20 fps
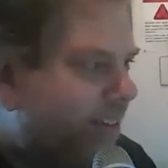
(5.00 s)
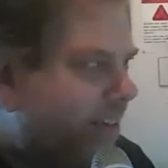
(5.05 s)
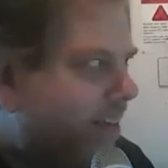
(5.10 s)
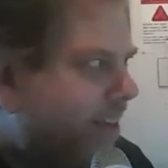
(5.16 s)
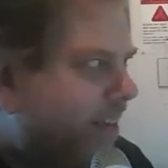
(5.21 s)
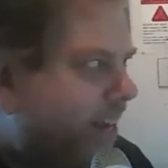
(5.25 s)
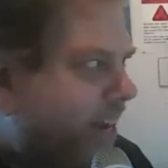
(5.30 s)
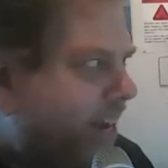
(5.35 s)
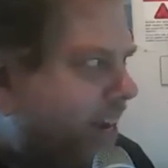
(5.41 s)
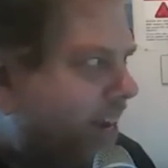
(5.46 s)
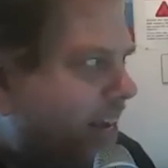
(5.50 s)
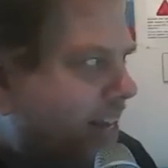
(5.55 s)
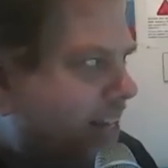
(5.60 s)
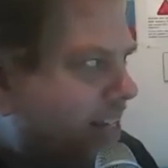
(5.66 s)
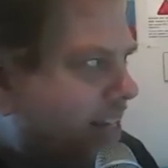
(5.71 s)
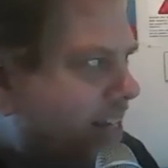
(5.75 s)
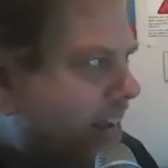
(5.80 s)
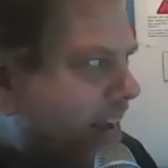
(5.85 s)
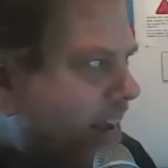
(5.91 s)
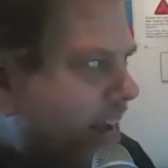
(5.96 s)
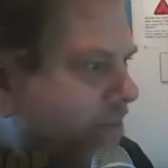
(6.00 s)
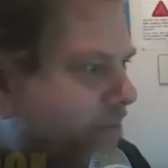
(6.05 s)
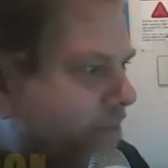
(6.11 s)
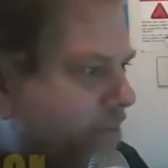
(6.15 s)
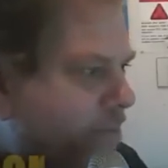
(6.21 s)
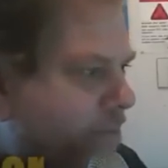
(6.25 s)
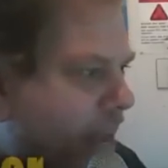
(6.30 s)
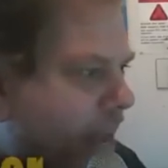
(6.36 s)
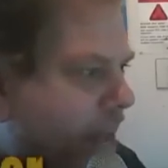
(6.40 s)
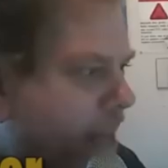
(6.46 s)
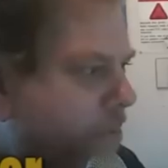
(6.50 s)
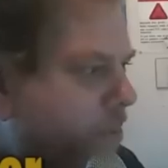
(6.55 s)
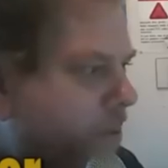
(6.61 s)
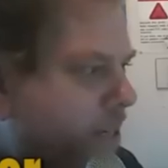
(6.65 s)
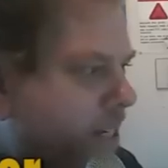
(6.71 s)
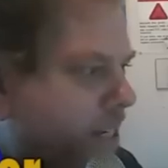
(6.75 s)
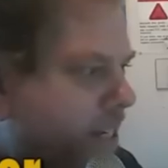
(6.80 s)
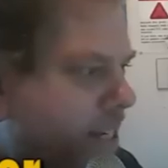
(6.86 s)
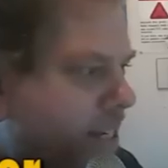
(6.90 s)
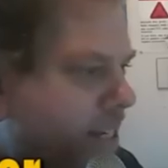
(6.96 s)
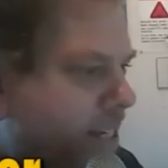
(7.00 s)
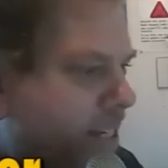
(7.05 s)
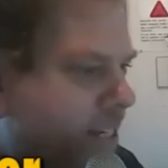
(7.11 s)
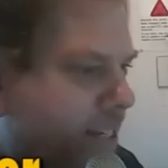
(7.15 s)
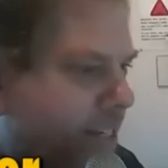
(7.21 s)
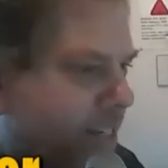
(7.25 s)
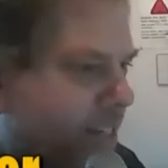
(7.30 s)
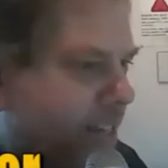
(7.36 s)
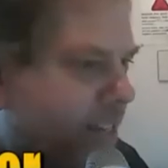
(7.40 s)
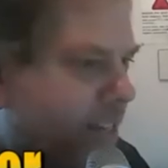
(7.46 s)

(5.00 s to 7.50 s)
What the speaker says: Hey, it's Dave from the Albertsons.